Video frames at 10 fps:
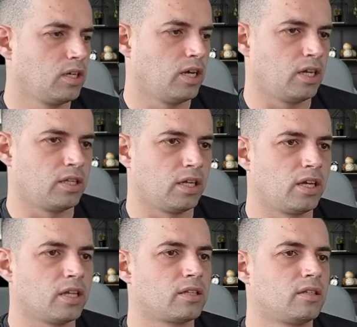and they
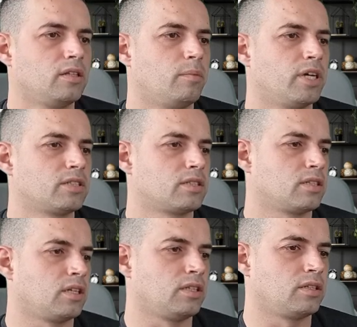get the best
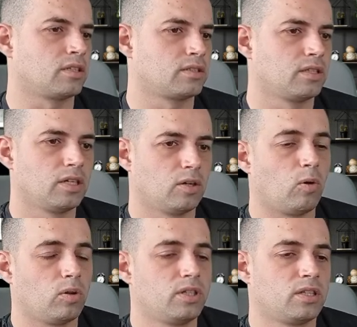analytics,
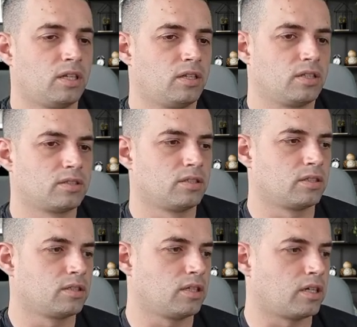all the analytics that
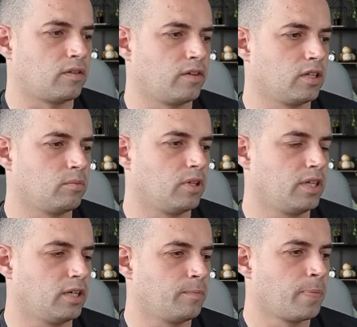are available there.